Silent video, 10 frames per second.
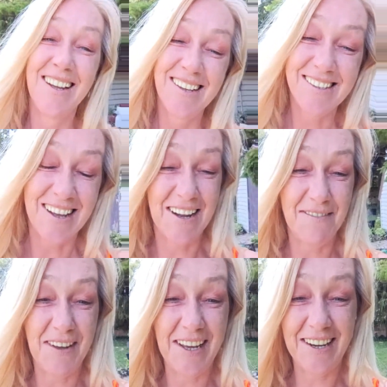that I
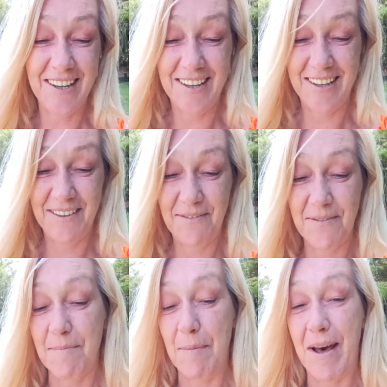made
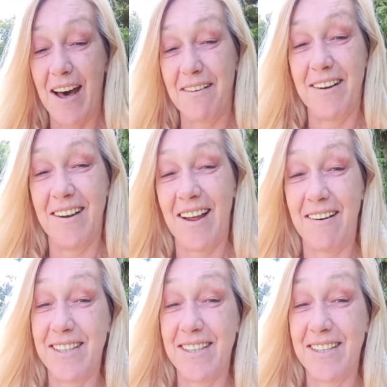from a pattern that